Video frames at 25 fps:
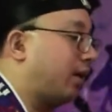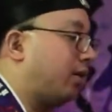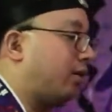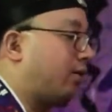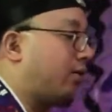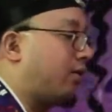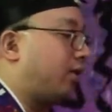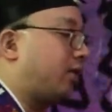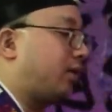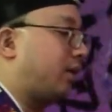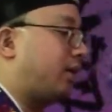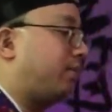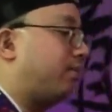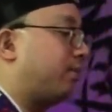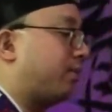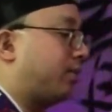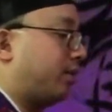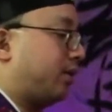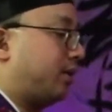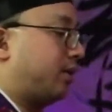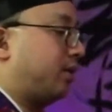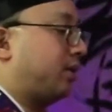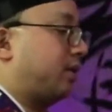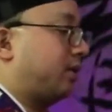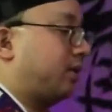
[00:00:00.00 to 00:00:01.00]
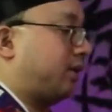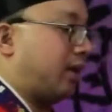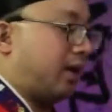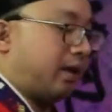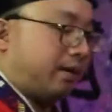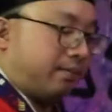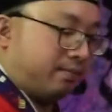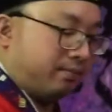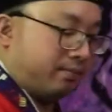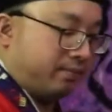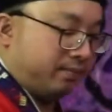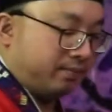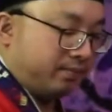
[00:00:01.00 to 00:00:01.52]
Hoi Tin Moon is the
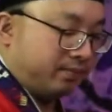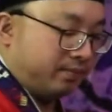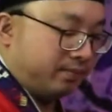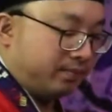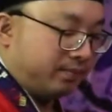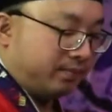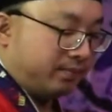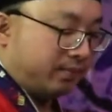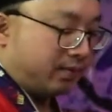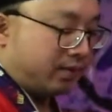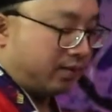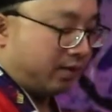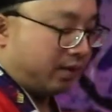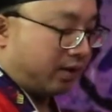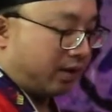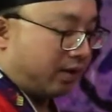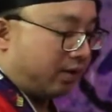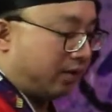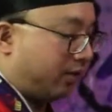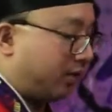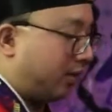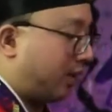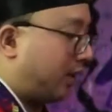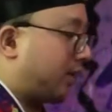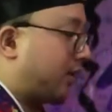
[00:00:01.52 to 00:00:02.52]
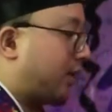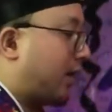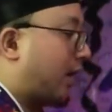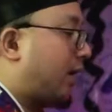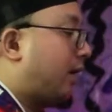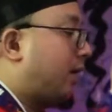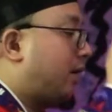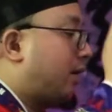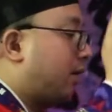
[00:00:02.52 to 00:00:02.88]
same. Okay, just like that.